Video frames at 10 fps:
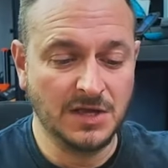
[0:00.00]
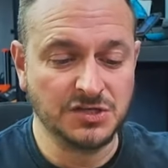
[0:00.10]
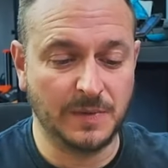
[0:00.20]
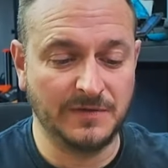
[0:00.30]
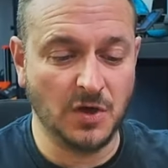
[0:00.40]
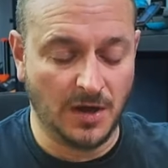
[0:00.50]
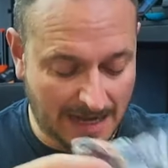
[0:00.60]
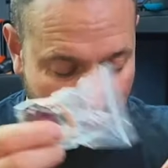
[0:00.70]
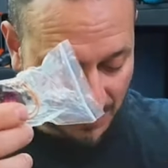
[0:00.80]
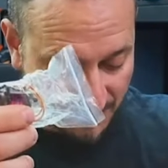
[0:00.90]
So we've got a
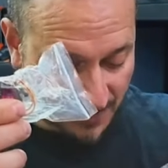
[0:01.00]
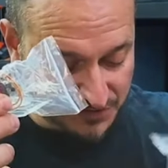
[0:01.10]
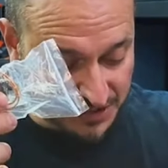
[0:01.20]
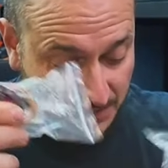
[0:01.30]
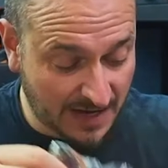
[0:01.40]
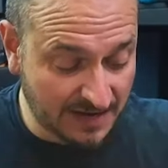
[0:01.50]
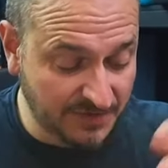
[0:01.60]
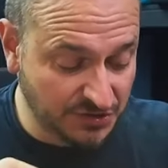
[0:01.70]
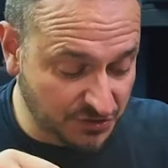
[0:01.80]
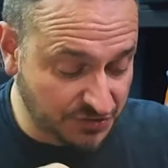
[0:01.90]
couple of those anyway, if
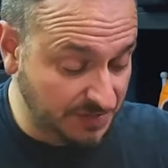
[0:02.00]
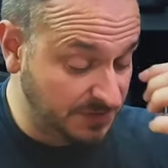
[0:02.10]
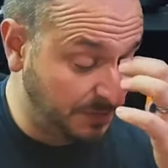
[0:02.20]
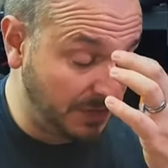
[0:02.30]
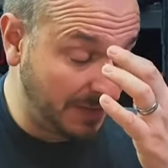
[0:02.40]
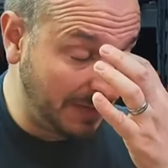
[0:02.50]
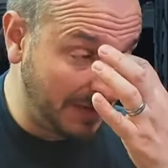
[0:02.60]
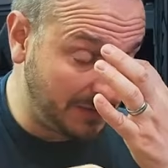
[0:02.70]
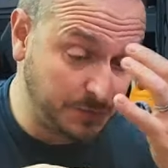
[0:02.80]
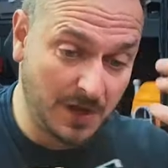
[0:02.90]
you do seem to put them in
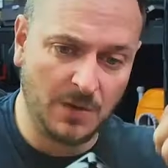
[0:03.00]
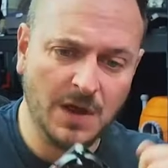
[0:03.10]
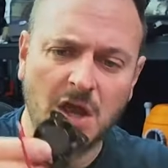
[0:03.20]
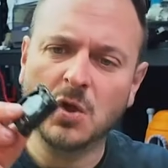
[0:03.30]
there as well.